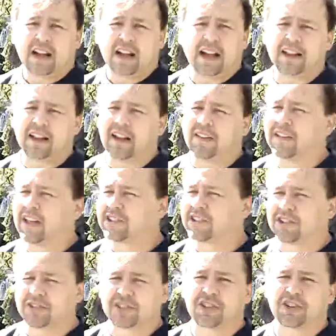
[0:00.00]
I'm not
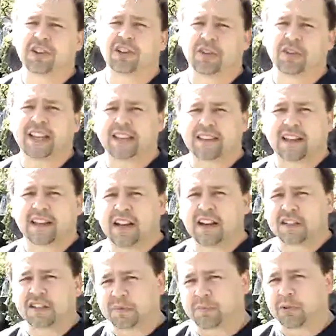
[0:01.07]
so sure you'd get the kind
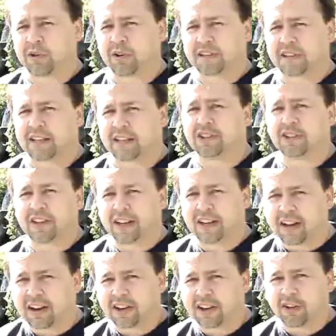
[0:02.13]
of support that you get
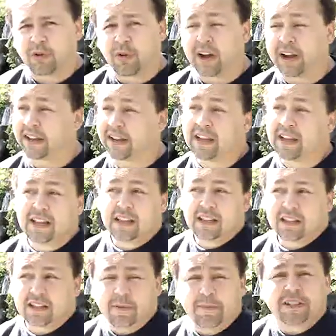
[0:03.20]
out here in Hawaii.
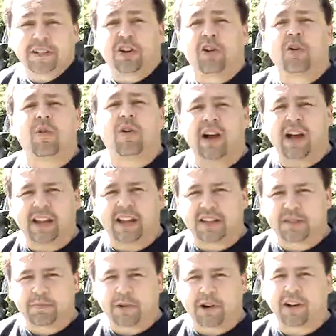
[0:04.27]
Coming to Hawaii
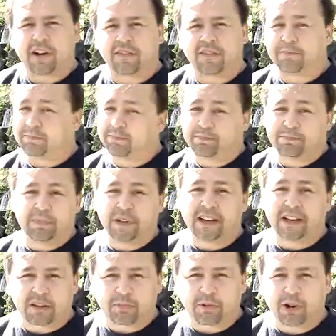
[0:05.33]
is part of being
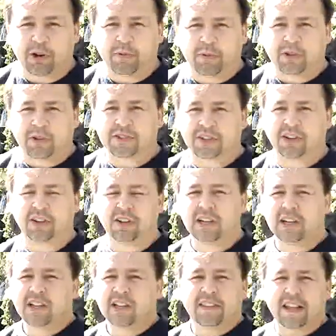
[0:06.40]
at the Pro Bowl, so
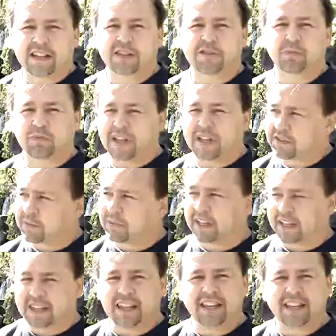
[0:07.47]
that's what
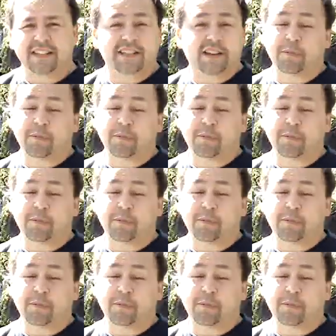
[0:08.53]
the key is.